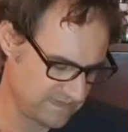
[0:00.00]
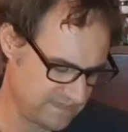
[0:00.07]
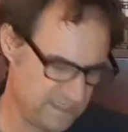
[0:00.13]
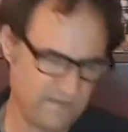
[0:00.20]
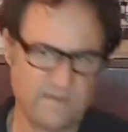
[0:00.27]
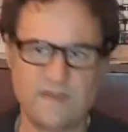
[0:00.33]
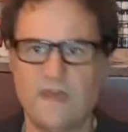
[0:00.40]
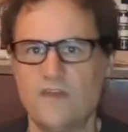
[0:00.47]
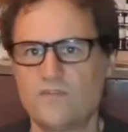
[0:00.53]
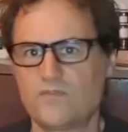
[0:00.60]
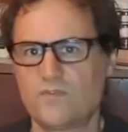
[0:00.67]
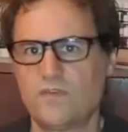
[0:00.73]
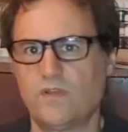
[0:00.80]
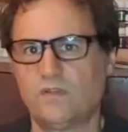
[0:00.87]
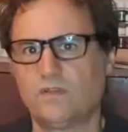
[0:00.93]

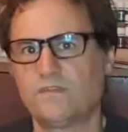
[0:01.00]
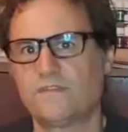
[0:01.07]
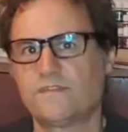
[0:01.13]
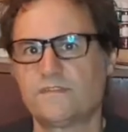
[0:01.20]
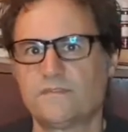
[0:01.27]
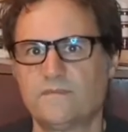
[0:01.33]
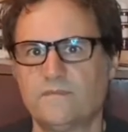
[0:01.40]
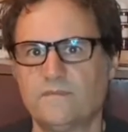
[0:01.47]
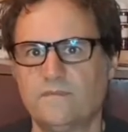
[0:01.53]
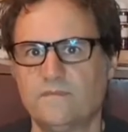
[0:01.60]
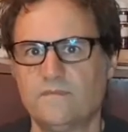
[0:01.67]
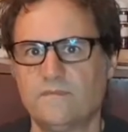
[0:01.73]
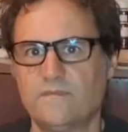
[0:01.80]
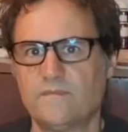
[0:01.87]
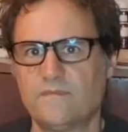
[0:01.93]
$700.
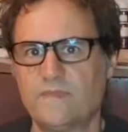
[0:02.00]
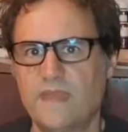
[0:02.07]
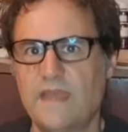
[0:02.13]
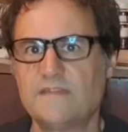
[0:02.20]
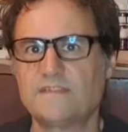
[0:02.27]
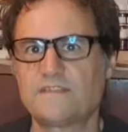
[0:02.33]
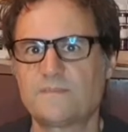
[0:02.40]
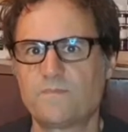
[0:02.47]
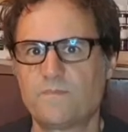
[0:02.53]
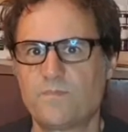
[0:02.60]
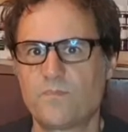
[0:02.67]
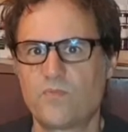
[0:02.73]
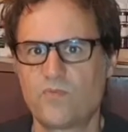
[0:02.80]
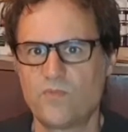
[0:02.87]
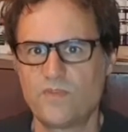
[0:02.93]
That's
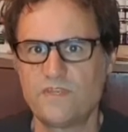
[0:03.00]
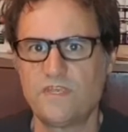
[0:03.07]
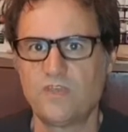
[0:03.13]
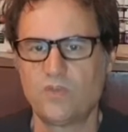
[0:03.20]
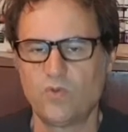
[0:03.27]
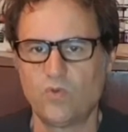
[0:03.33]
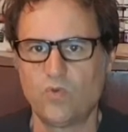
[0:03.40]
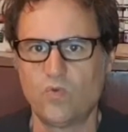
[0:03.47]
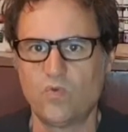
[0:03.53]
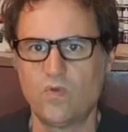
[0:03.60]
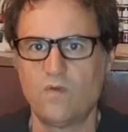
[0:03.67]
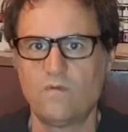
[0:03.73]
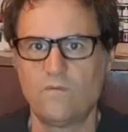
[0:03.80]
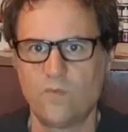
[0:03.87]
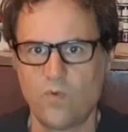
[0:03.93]
pretty
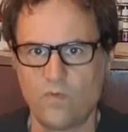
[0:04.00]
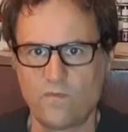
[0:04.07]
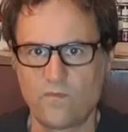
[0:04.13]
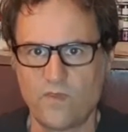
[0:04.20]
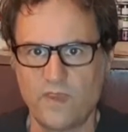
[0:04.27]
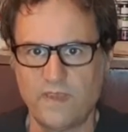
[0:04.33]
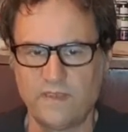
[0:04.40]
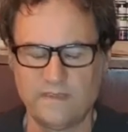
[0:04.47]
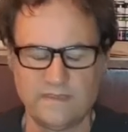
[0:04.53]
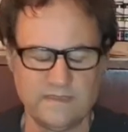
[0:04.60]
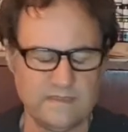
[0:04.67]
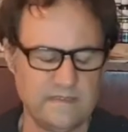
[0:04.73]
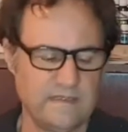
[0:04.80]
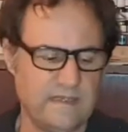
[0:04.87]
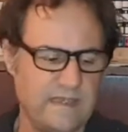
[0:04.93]
cool, for free.
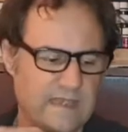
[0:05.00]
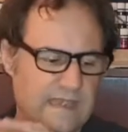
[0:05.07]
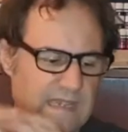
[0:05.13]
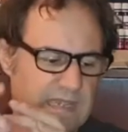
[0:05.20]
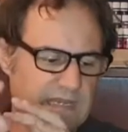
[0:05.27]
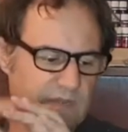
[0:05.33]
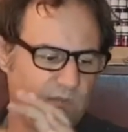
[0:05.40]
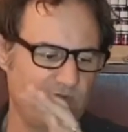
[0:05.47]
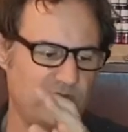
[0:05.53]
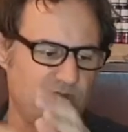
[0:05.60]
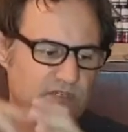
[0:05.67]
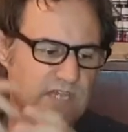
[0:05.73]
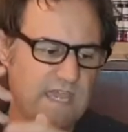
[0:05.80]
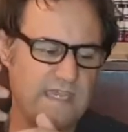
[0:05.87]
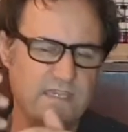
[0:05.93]
And when
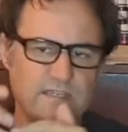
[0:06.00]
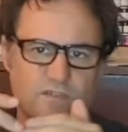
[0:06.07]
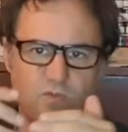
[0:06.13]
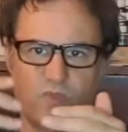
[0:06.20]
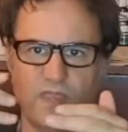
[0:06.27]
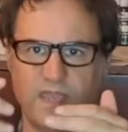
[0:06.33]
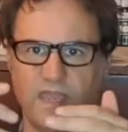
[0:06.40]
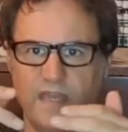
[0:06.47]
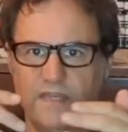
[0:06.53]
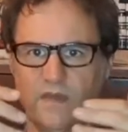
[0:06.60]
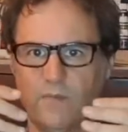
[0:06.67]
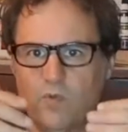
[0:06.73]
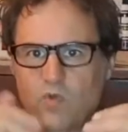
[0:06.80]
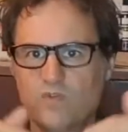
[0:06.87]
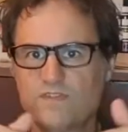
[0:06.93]
you take into account,
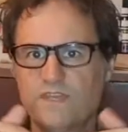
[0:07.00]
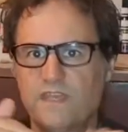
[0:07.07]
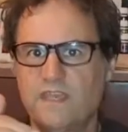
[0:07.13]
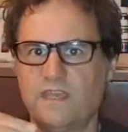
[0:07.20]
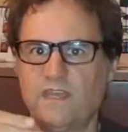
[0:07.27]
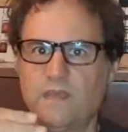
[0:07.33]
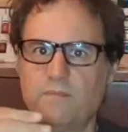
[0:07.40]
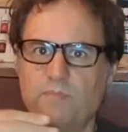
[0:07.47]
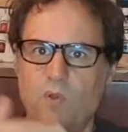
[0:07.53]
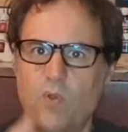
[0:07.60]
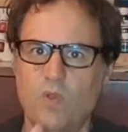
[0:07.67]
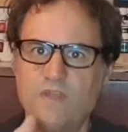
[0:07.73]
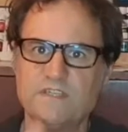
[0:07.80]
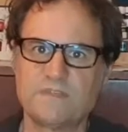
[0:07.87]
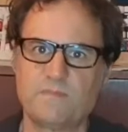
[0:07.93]
I'm also getting
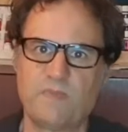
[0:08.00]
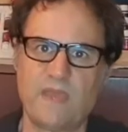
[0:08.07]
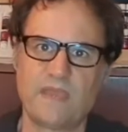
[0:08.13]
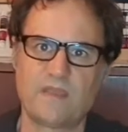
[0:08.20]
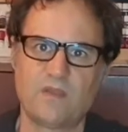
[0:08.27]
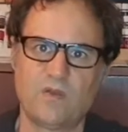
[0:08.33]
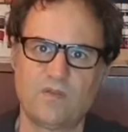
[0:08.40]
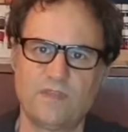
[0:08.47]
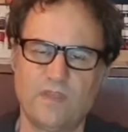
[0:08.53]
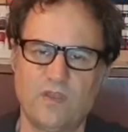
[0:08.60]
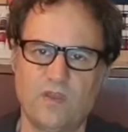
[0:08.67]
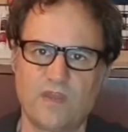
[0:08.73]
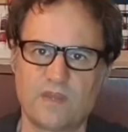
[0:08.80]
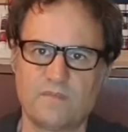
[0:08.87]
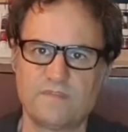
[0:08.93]
points back on the
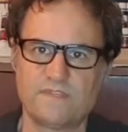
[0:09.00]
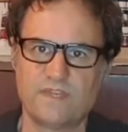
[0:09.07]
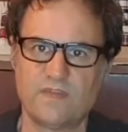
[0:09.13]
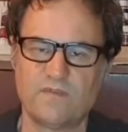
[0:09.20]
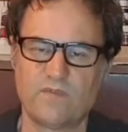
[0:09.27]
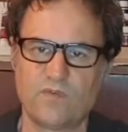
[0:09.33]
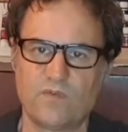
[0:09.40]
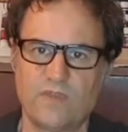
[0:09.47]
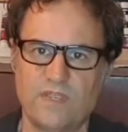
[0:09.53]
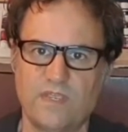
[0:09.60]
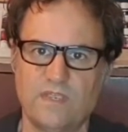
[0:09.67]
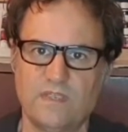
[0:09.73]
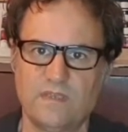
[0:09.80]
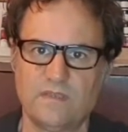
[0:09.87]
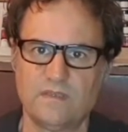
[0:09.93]
items that I've
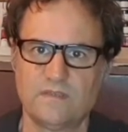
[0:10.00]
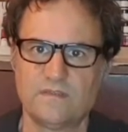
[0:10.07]
already